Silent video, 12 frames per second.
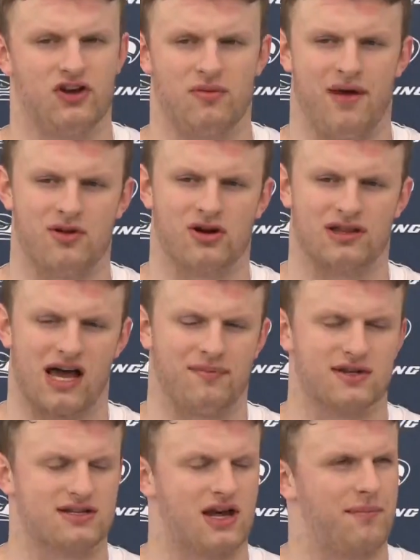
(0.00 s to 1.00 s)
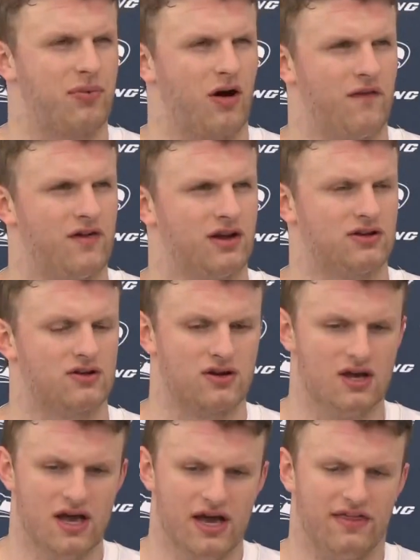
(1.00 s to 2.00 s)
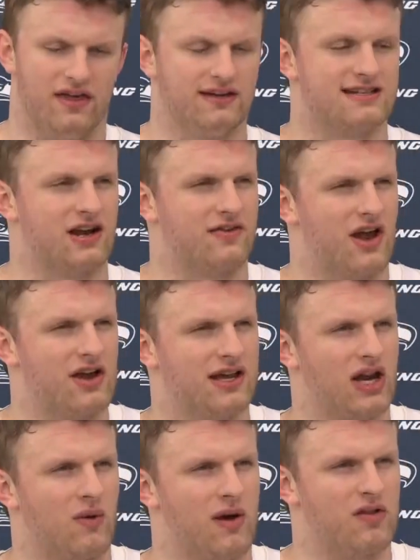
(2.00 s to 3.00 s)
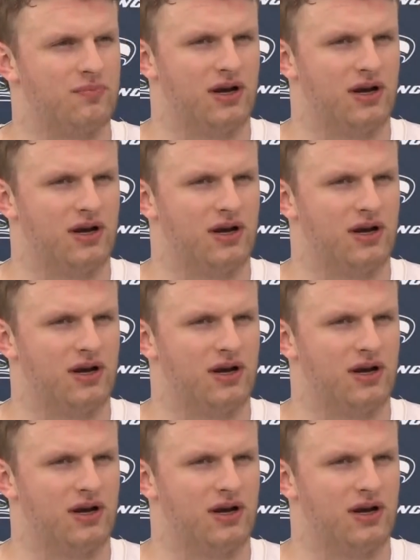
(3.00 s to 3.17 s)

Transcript: You know, maybe your alignment's not perfect or things here and there you can get away with.